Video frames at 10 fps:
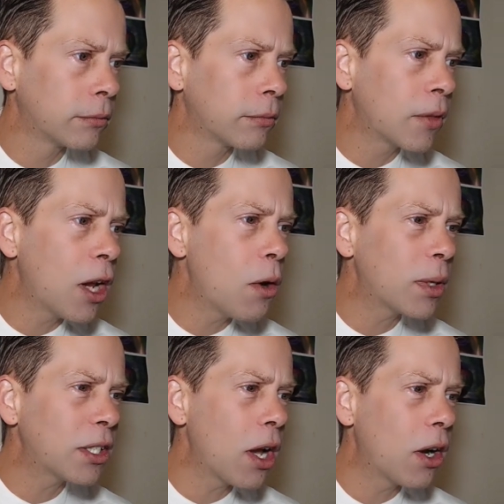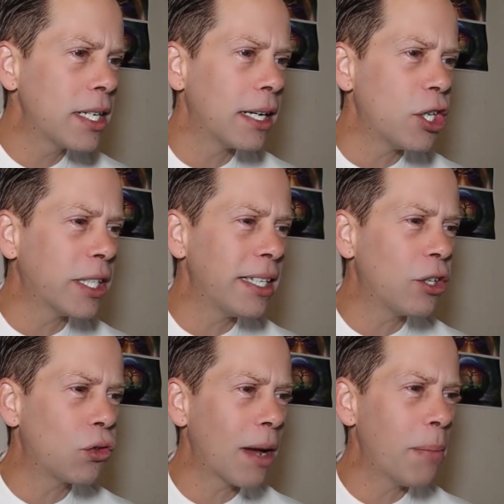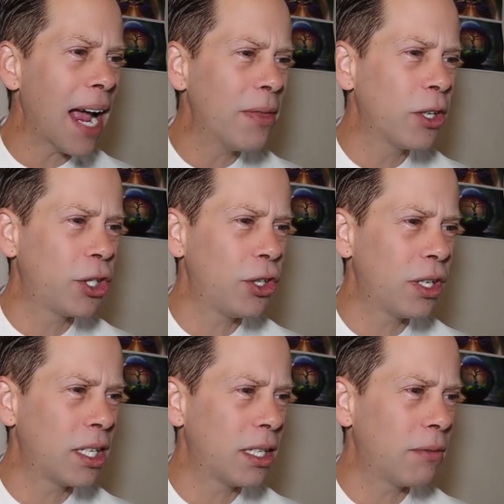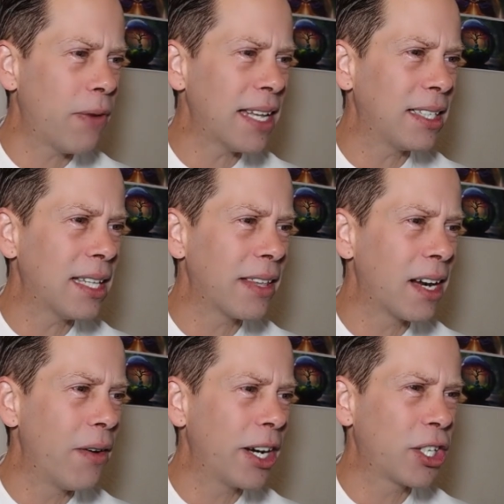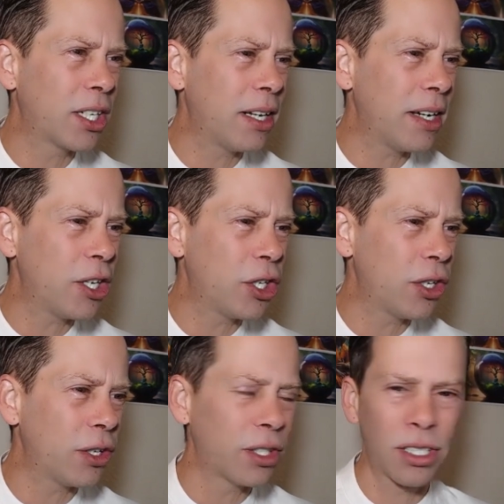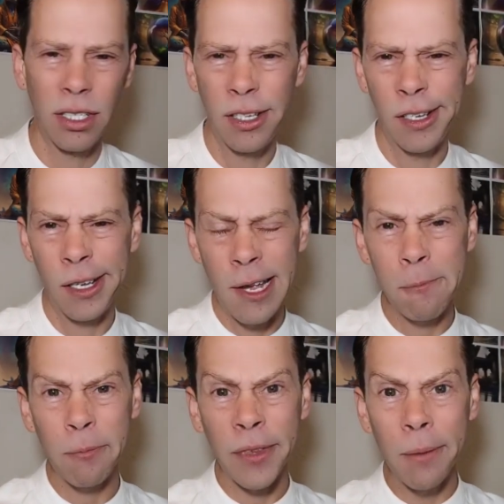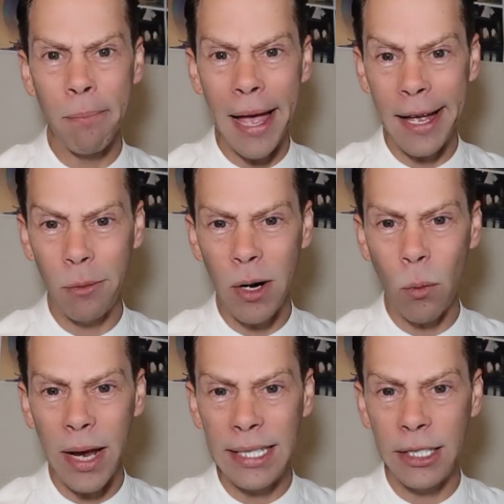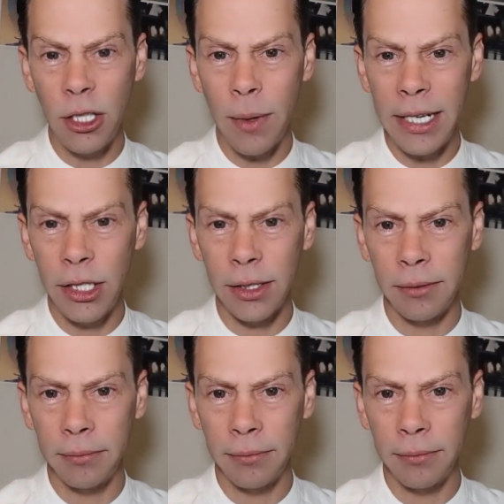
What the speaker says: No, what's going on here? You can see Trump and the shooter facing the other direction, and he shoots. Man, what a weird situation.